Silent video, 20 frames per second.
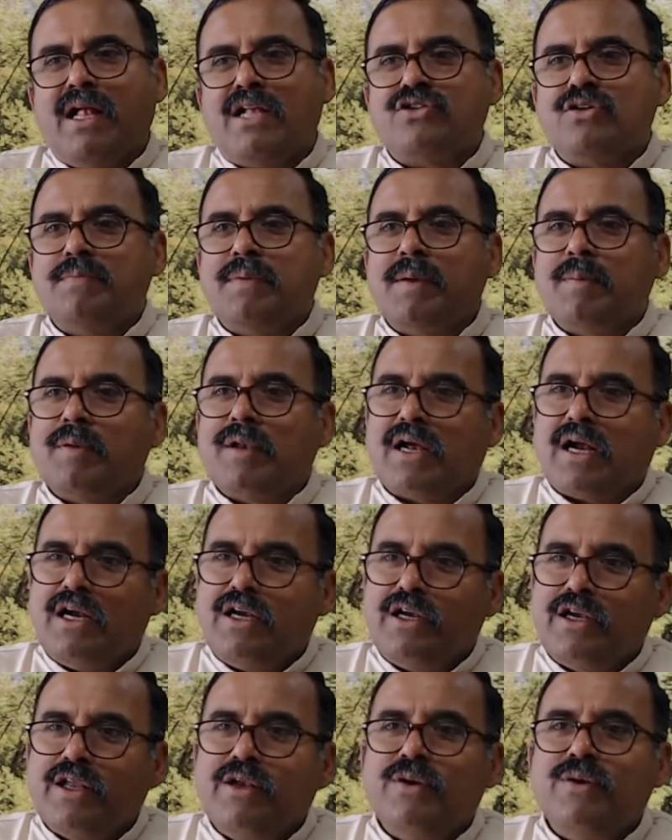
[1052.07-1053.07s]
also people
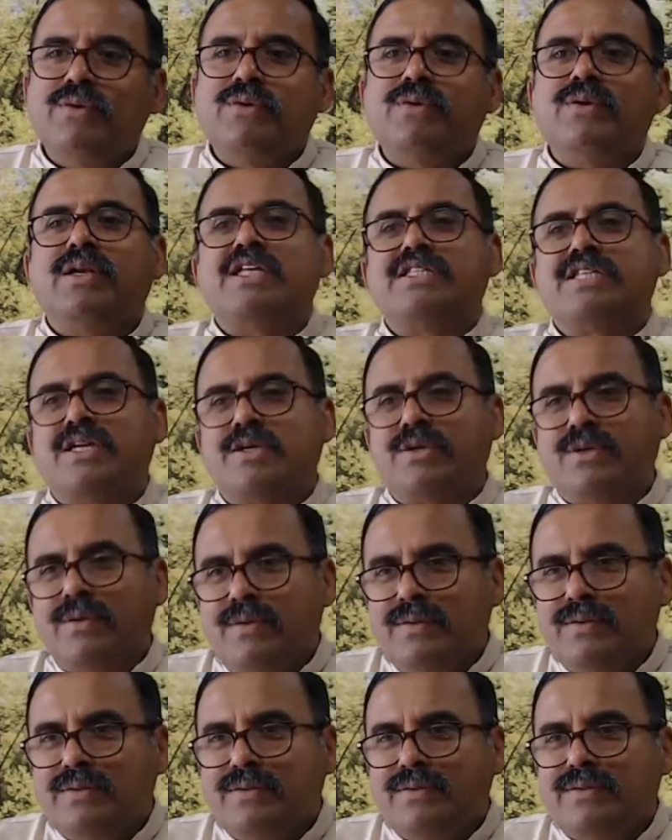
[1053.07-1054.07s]
continue to listen
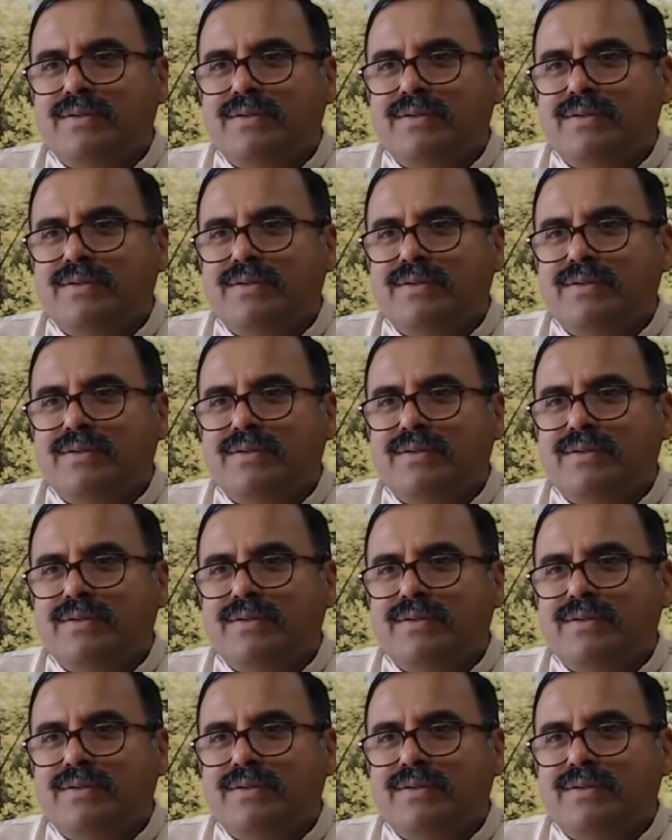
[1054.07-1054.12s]
to